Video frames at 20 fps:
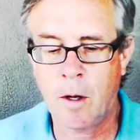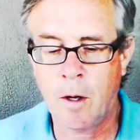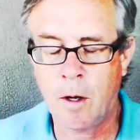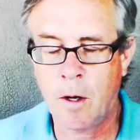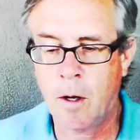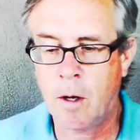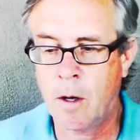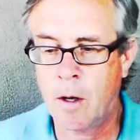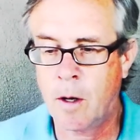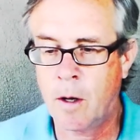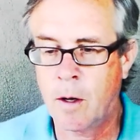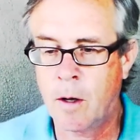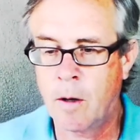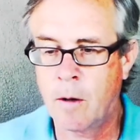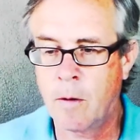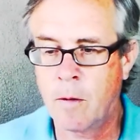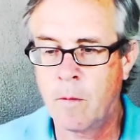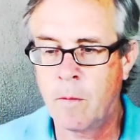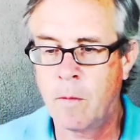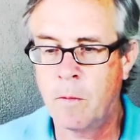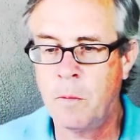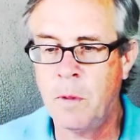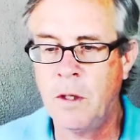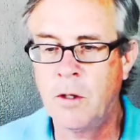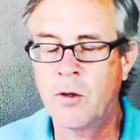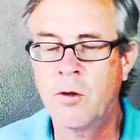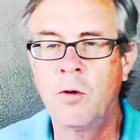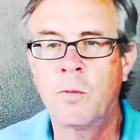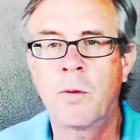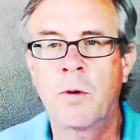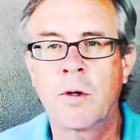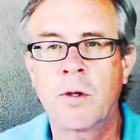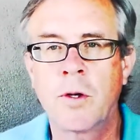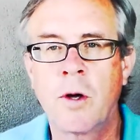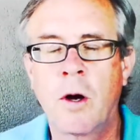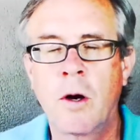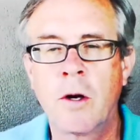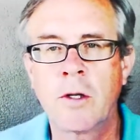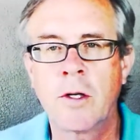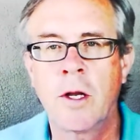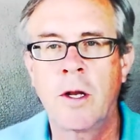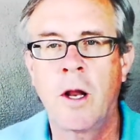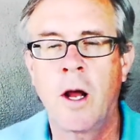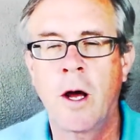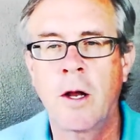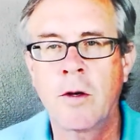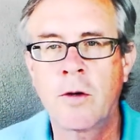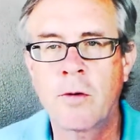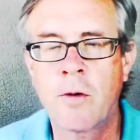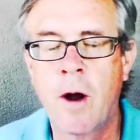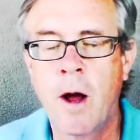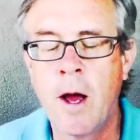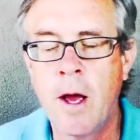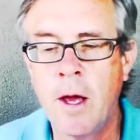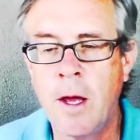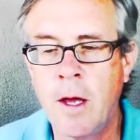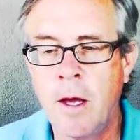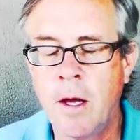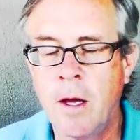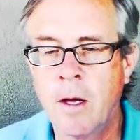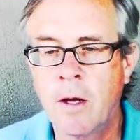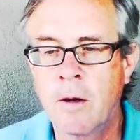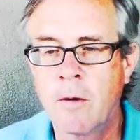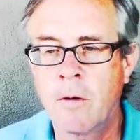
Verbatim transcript: uh, be superstars and not trying,